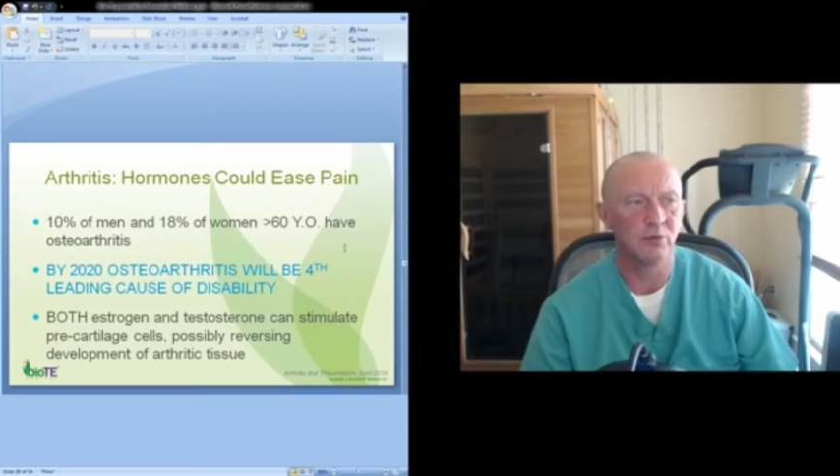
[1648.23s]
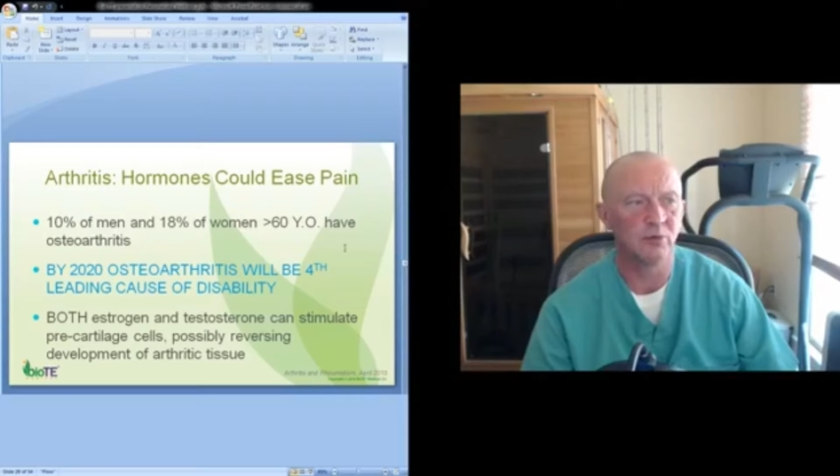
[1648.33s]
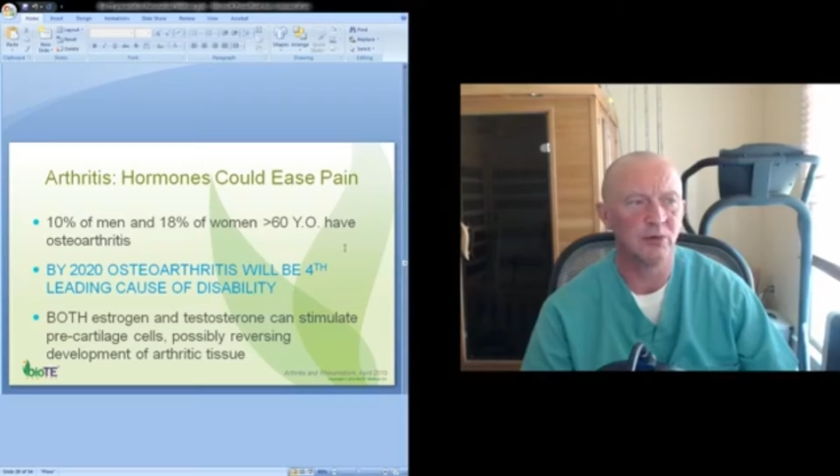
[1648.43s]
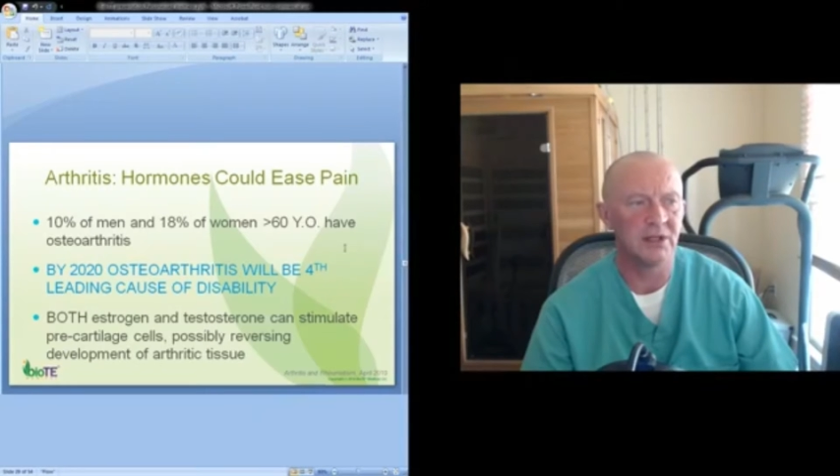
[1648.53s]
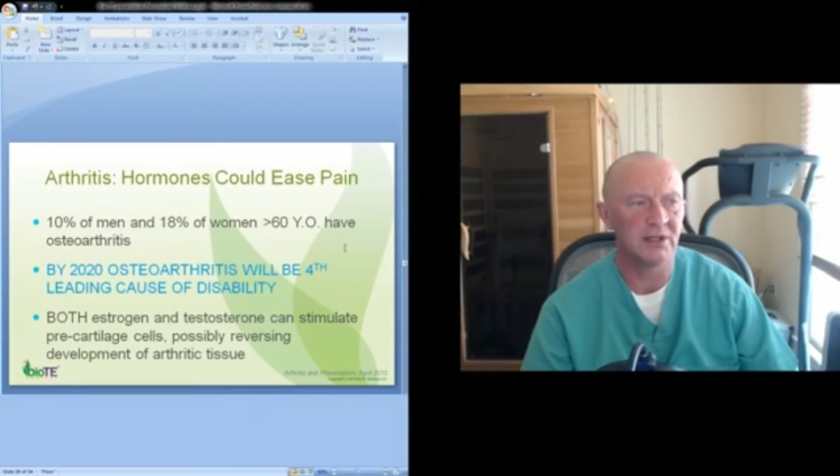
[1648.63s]

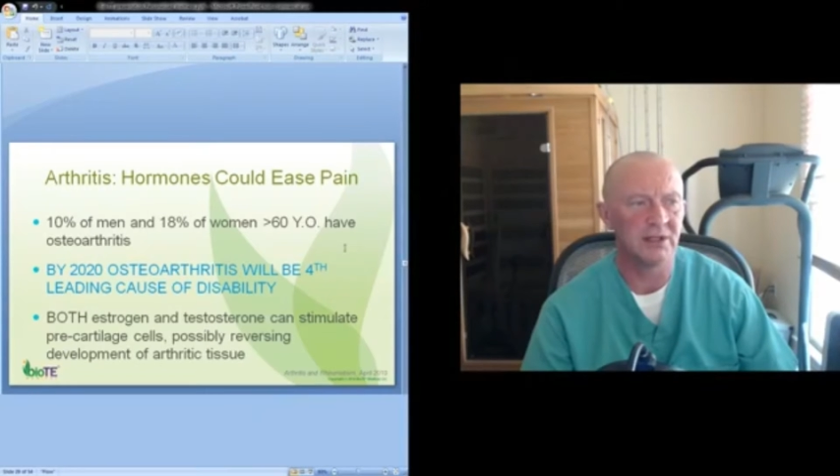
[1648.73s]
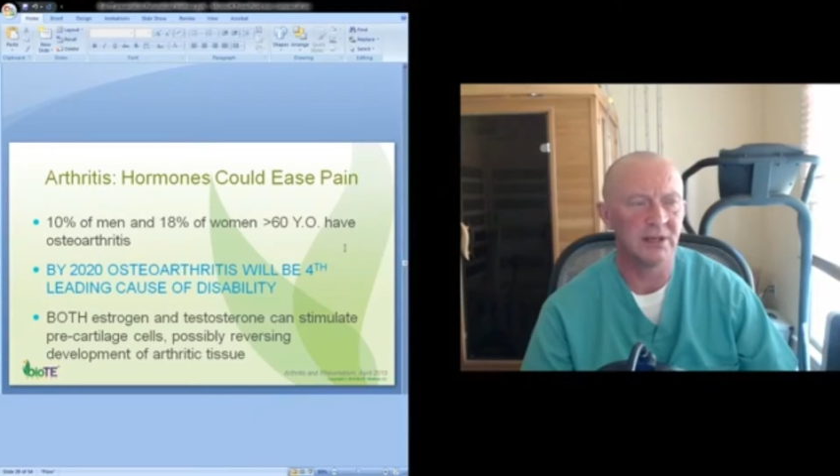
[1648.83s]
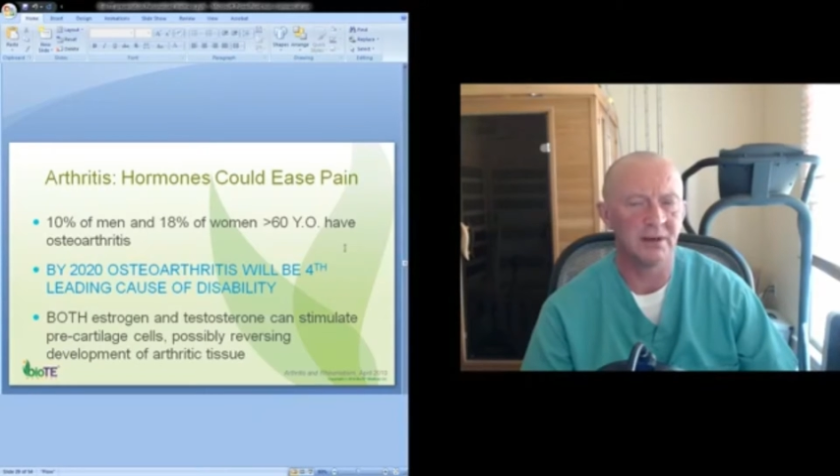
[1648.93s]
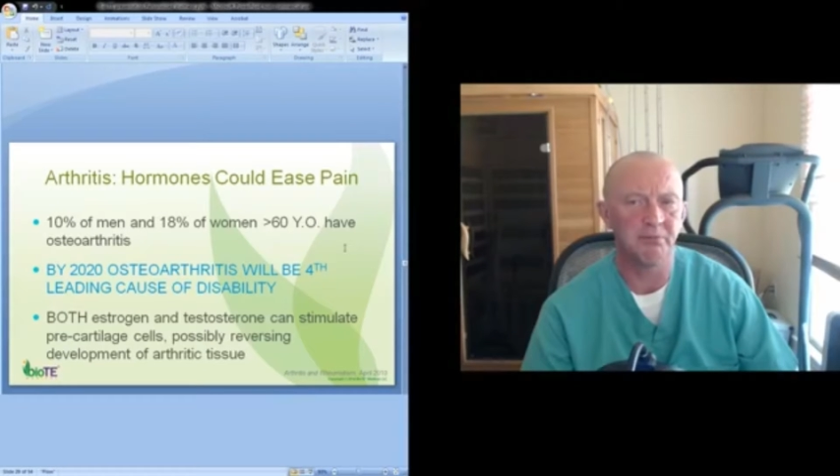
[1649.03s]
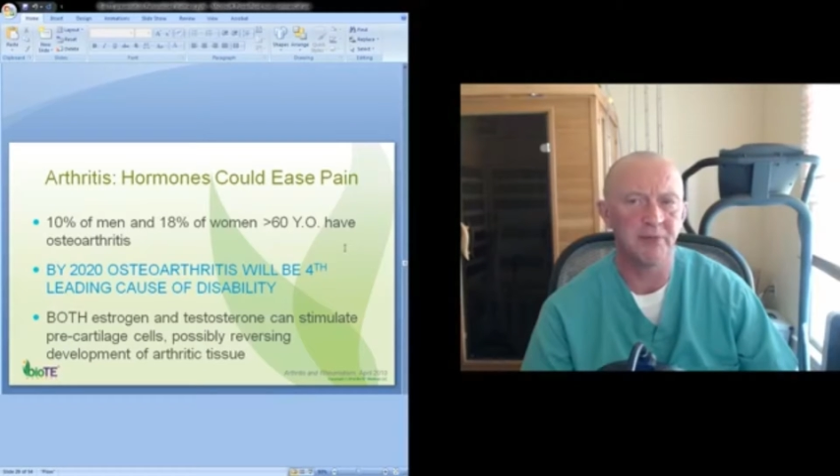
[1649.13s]
really
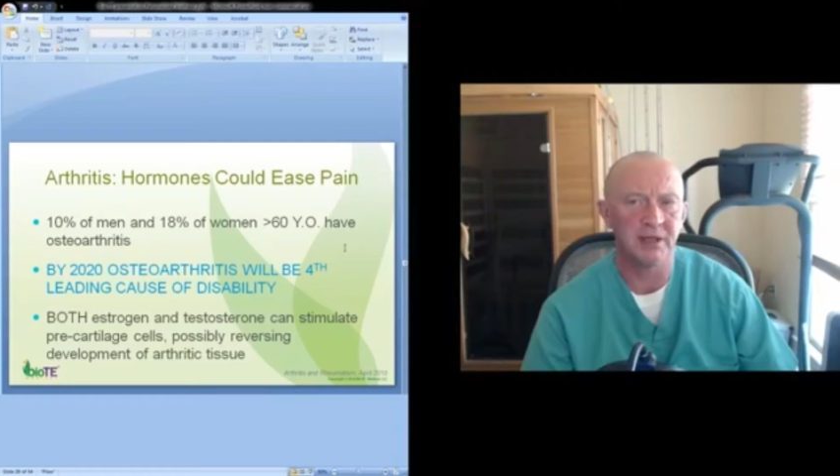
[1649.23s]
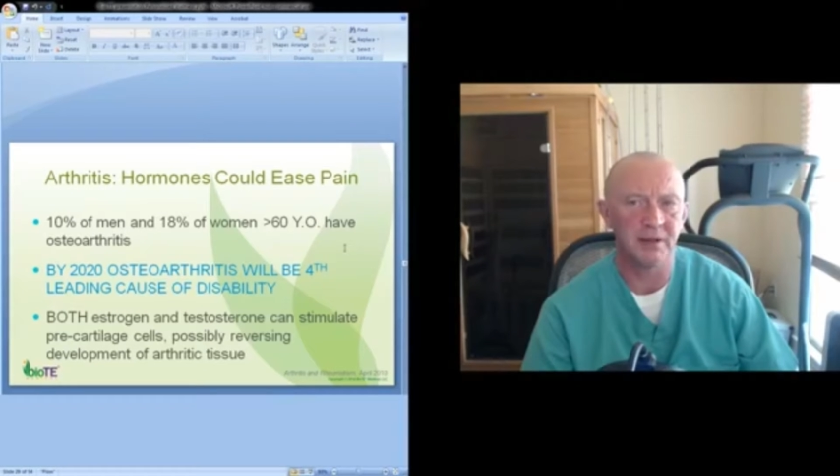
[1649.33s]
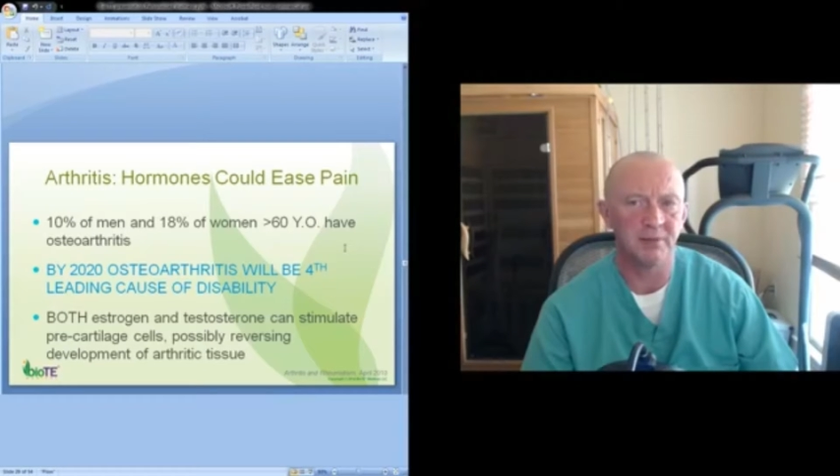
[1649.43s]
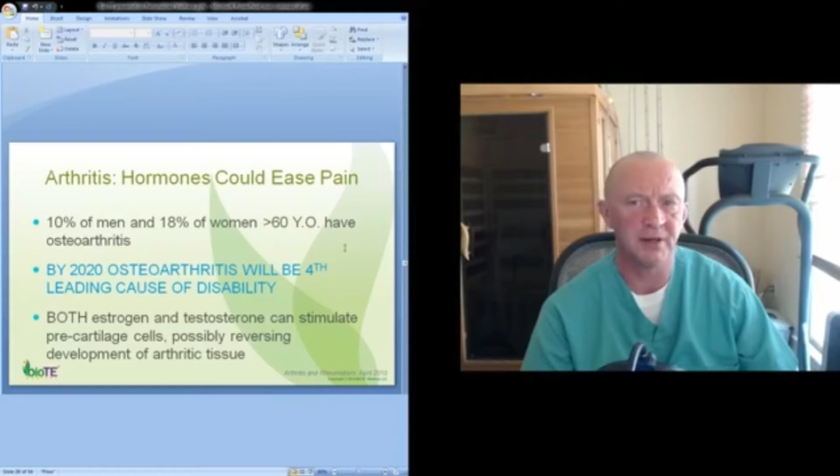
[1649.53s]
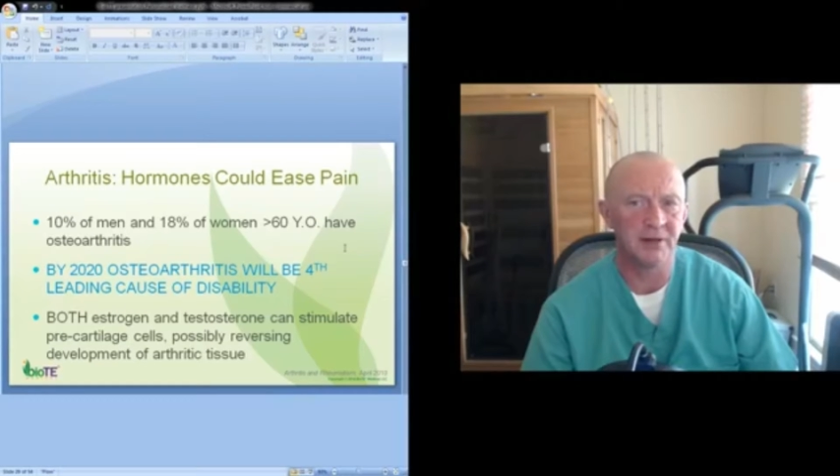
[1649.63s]
get a
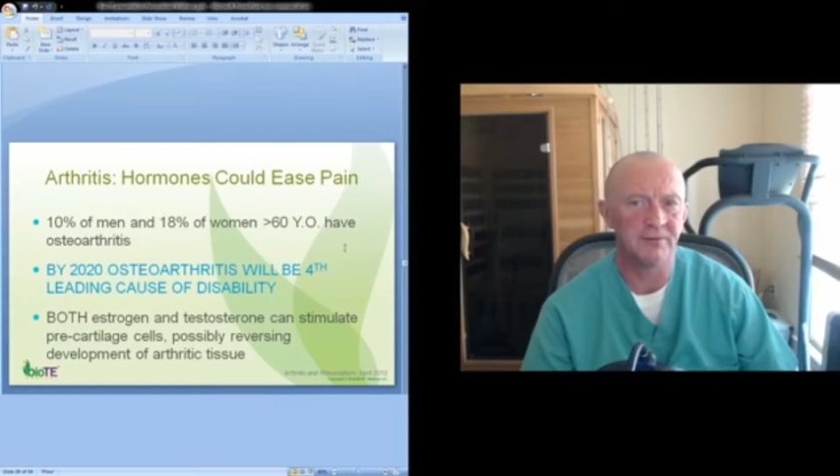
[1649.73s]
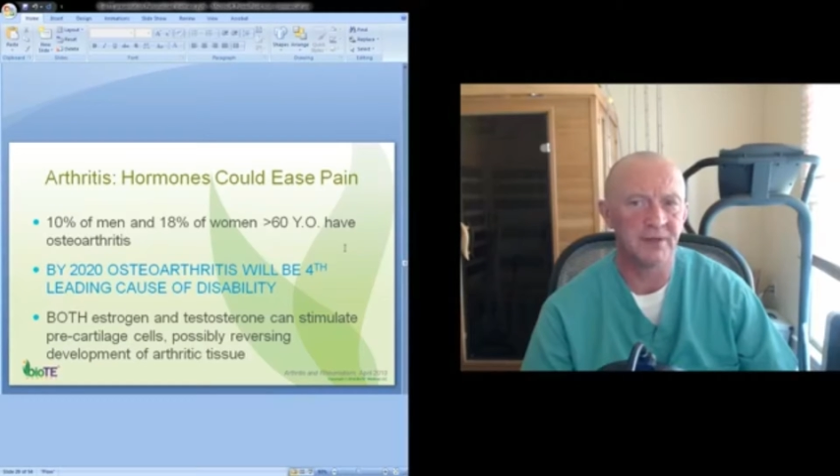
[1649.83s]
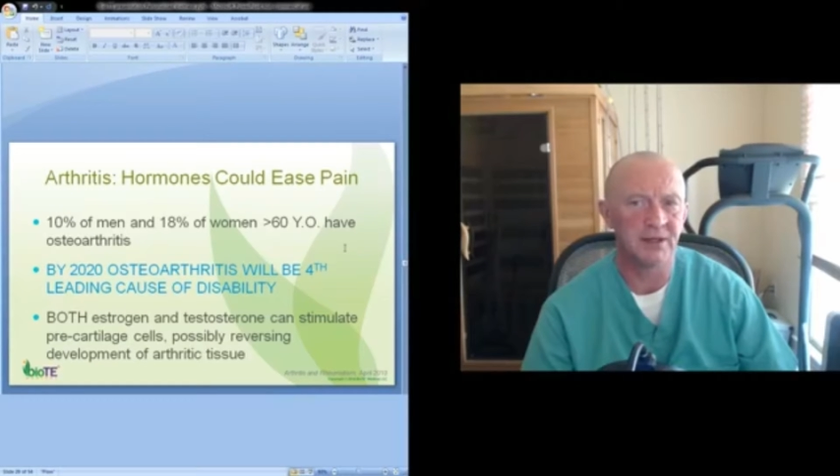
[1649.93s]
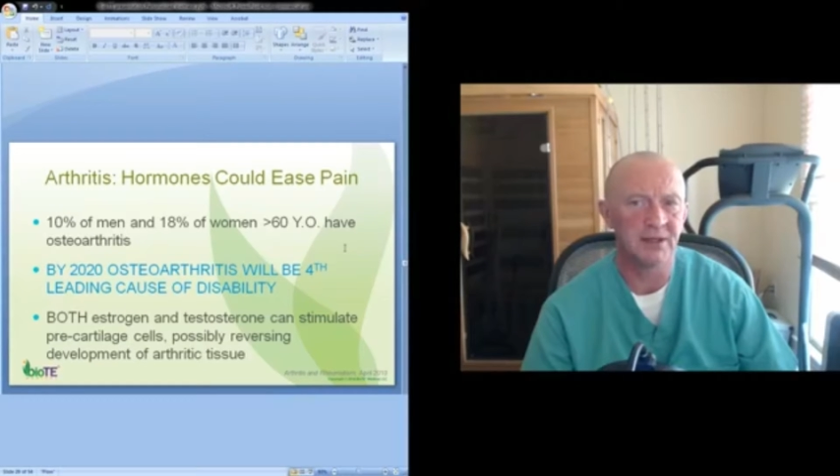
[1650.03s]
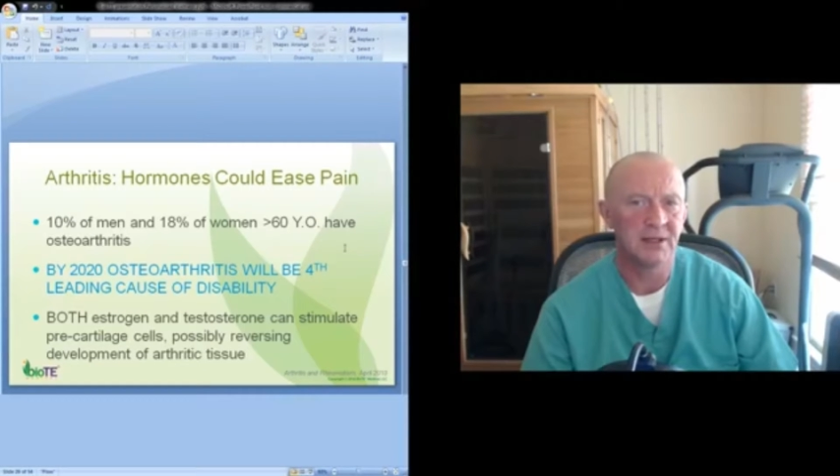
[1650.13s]
big benefit